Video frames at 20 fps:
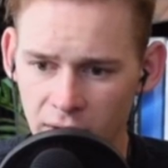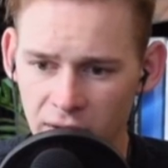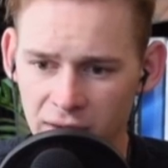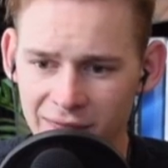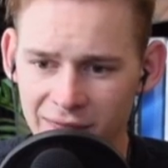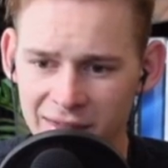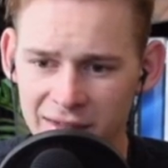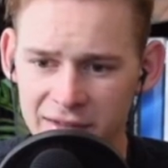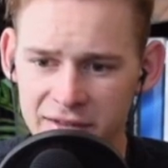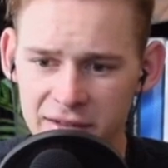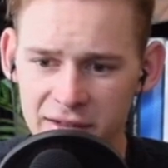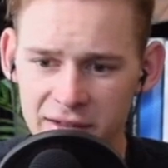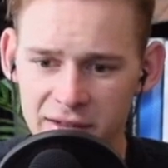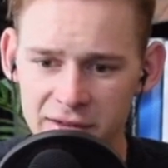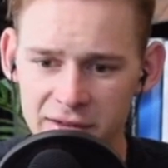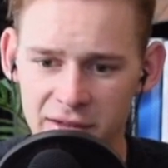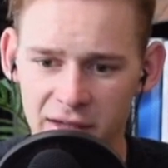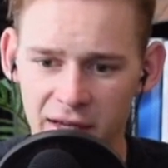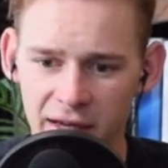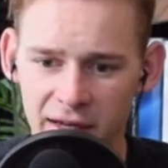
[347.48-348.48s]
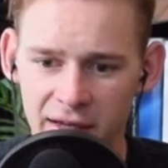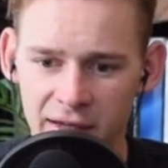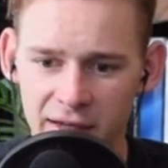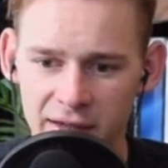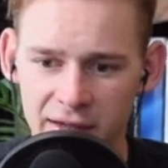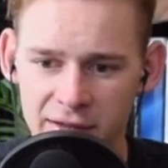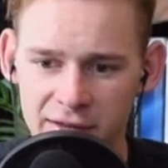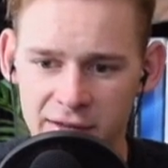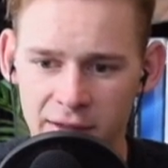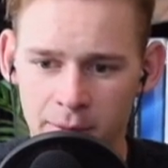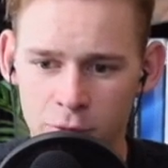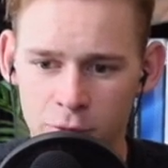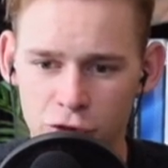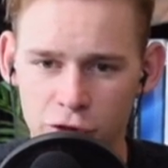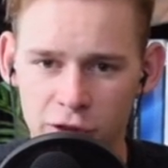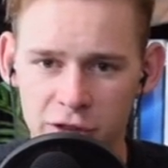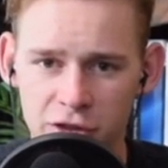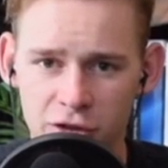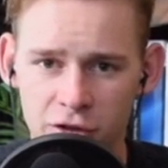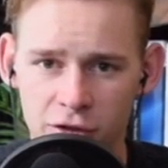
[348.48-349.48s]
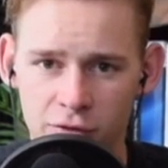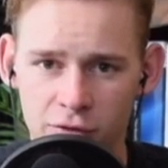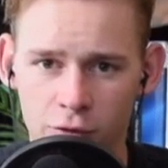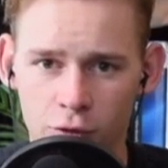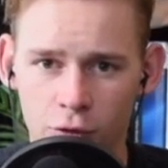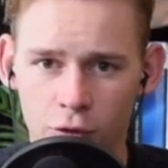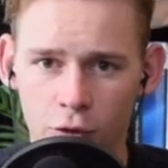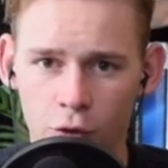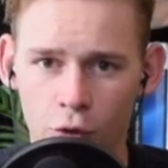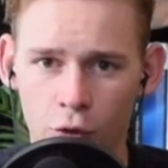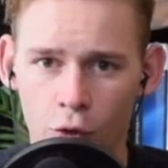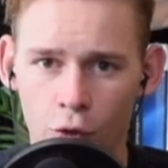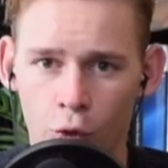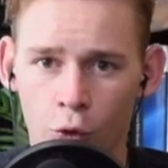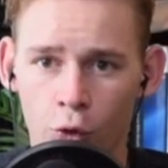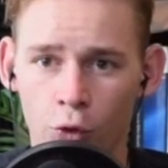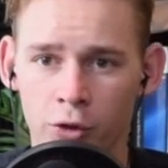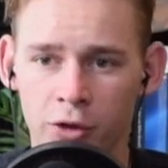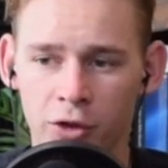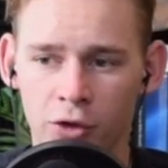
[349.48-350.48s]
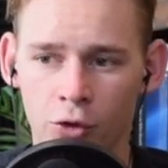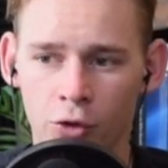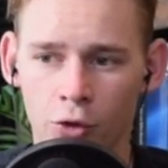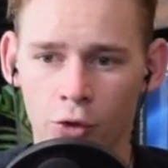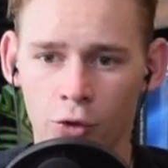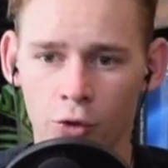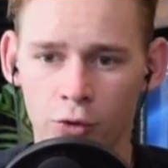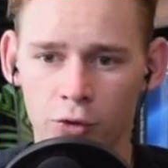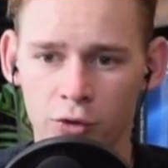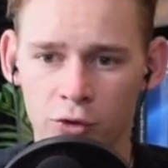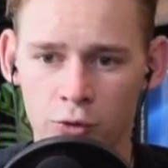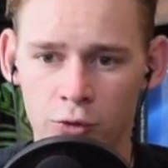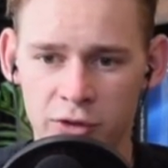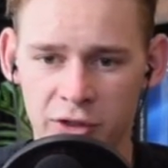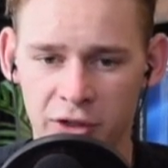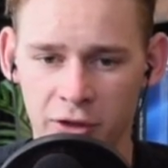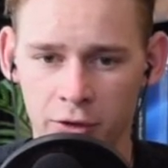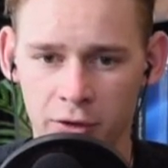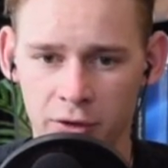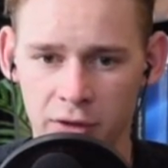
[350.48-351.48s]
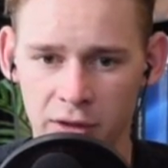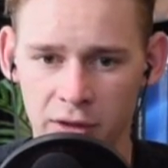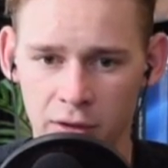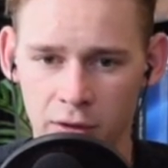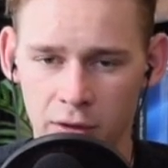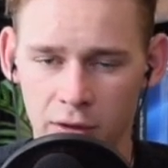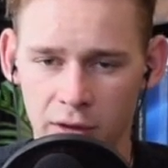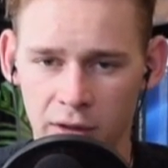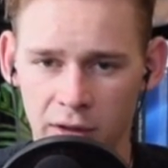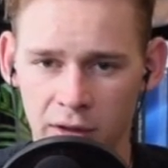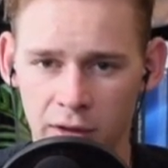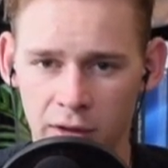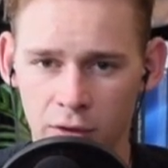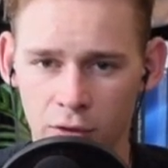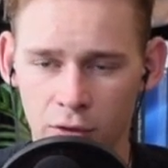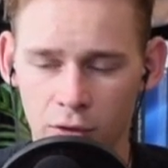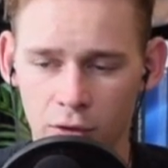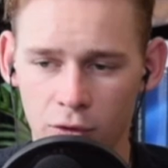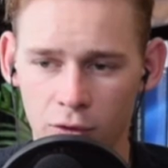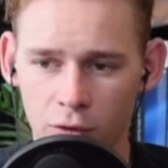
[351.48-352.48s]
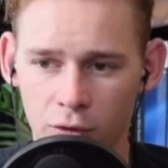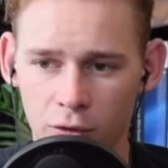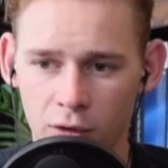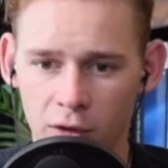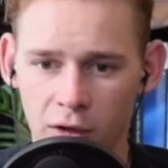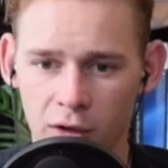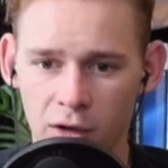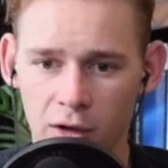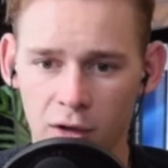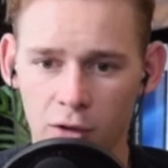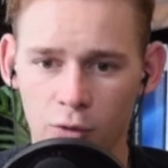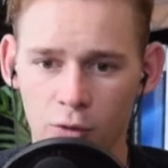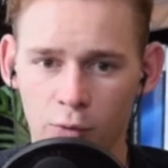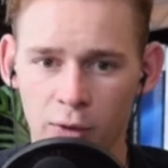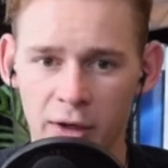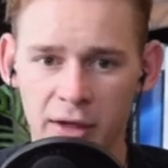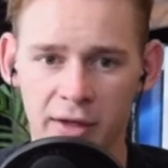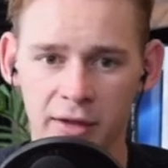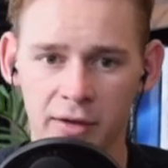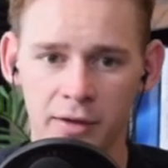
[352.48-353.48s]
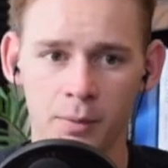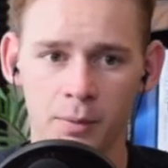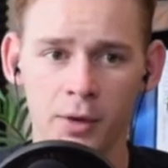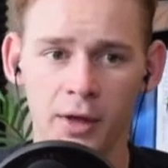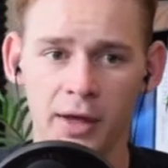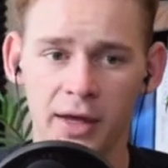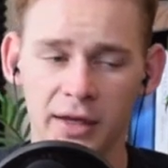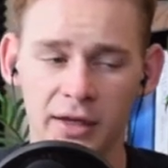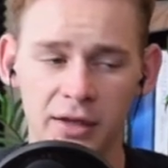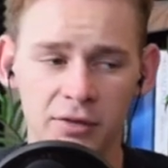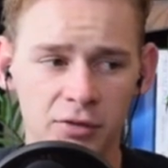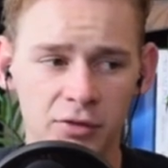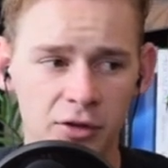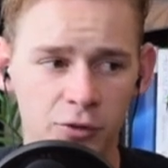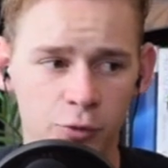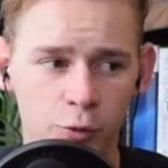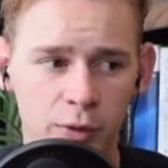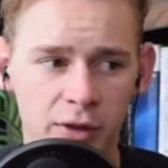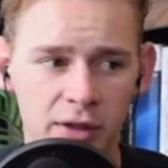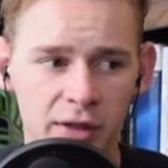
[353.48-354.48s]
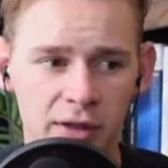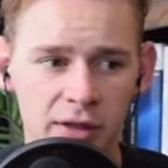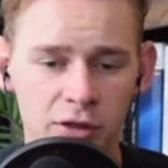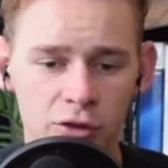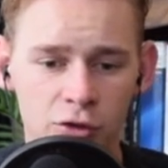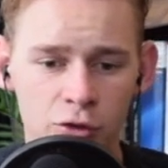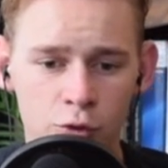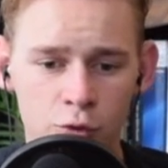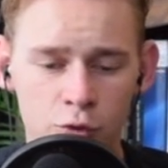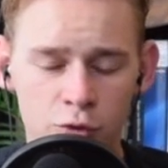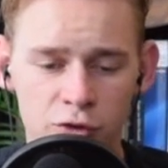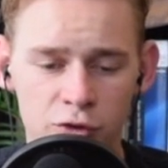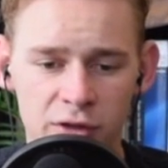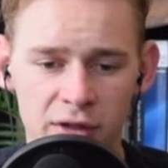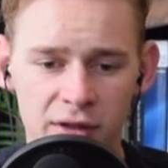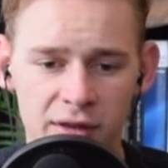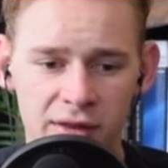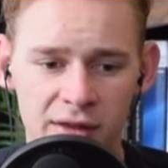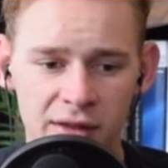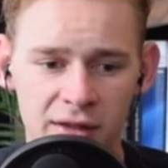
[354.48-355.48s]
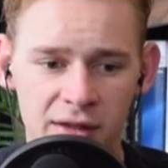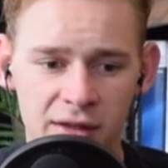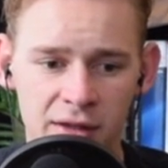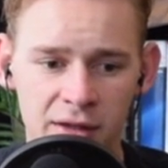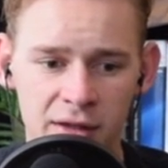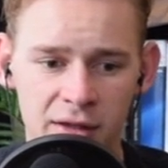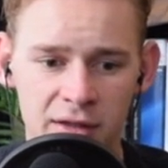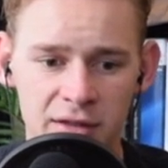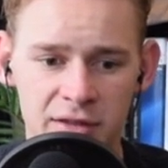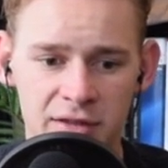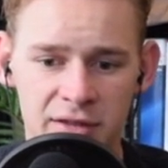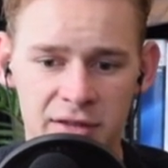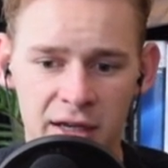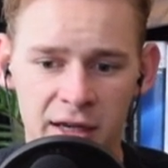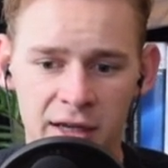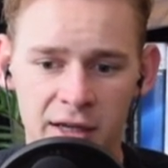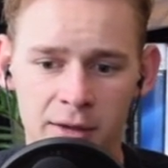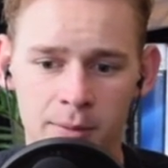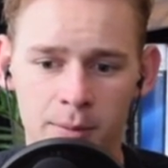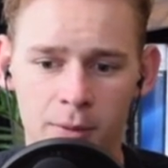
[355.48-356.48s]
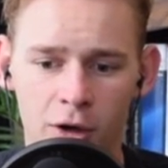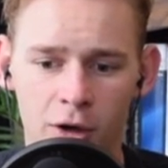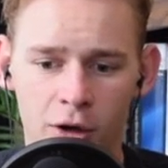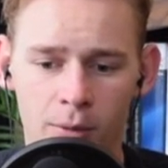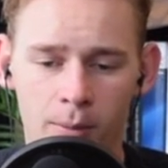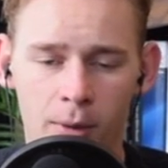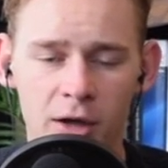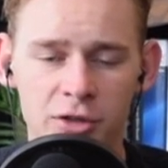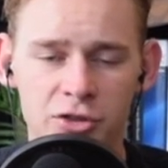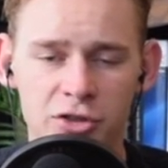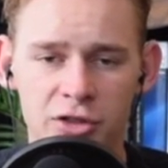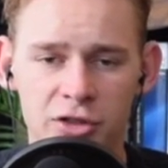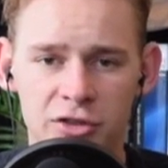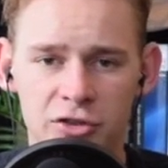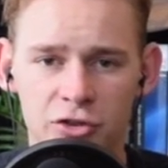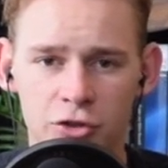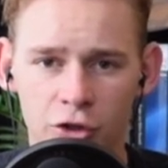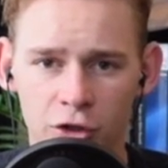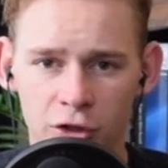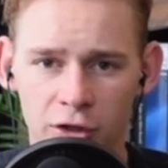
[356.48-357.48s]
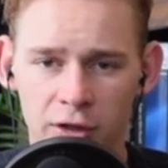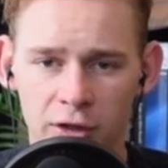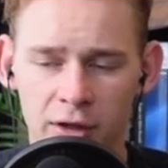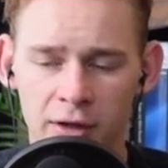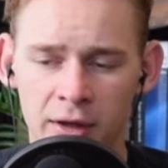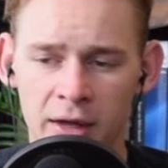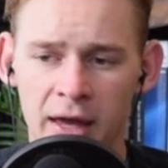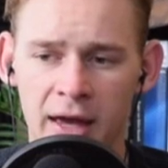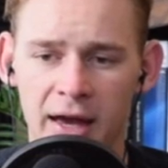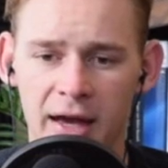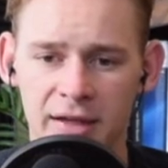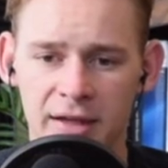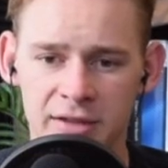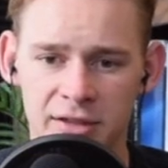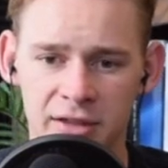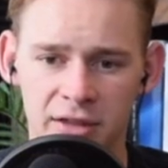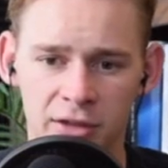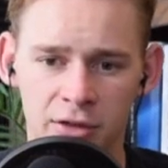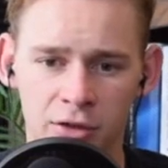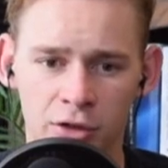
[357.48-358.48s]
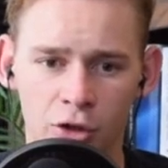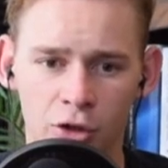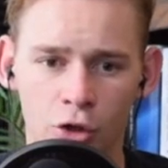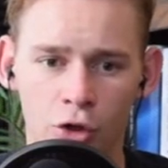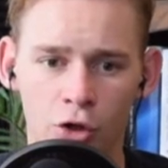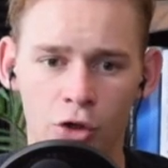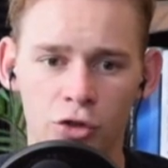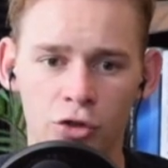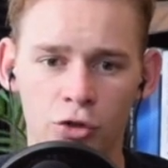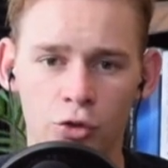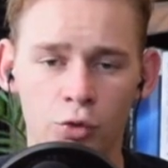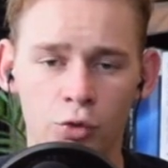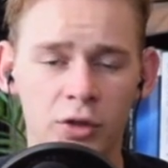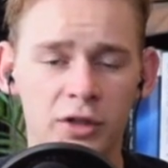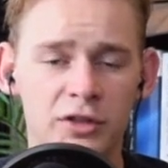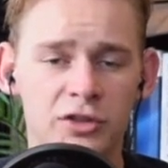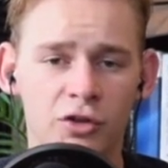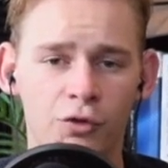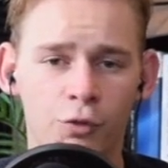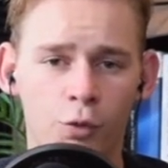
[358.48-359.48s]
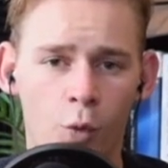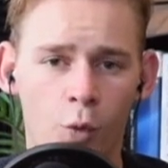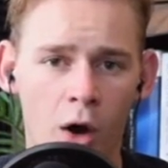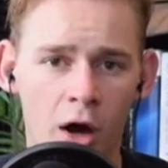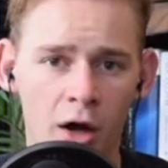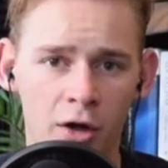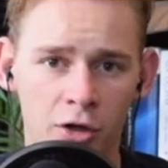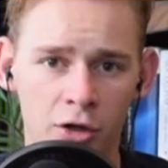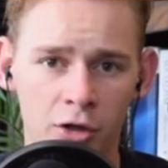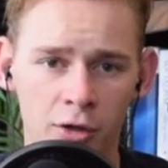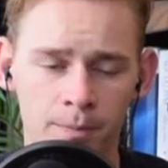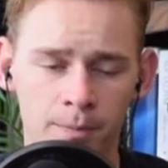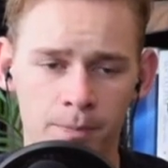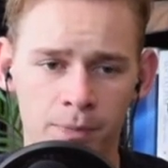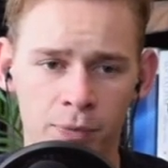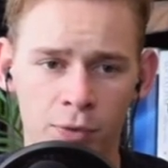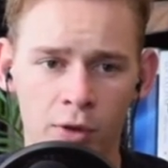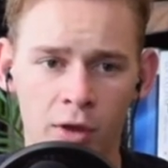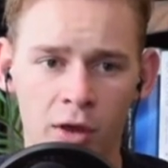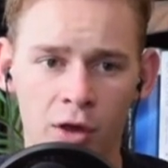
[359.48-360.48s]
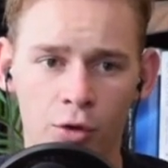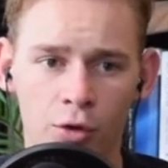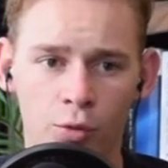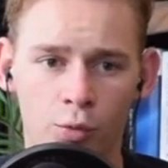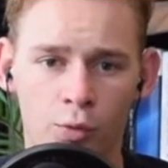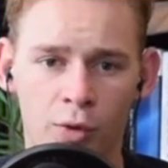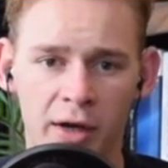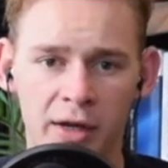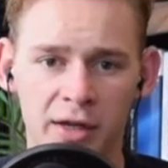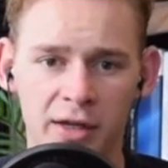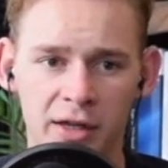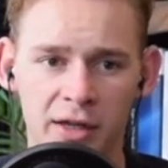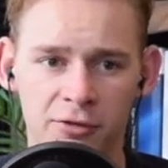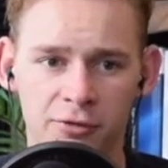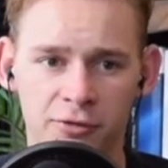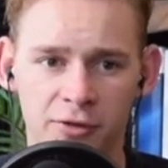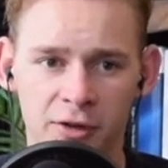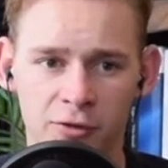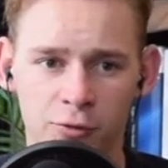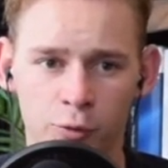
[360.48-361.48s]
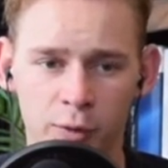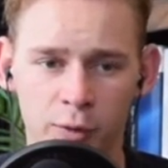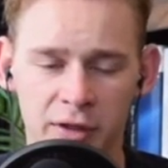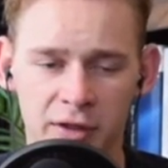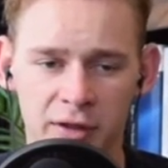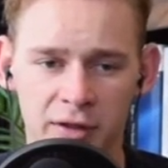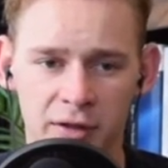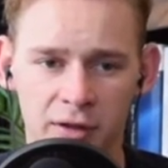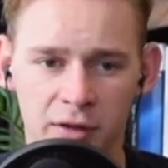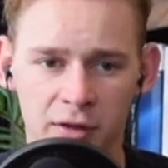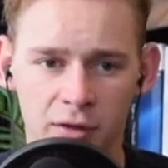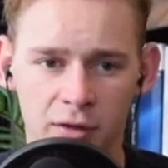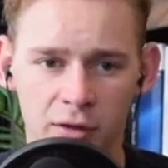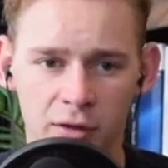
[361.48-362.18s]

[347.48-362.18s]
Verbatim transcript: this is a demonstration of ordinal utility and uh, ranking them. And even if we use the same homogeneous good, as in units of water, right? If if we can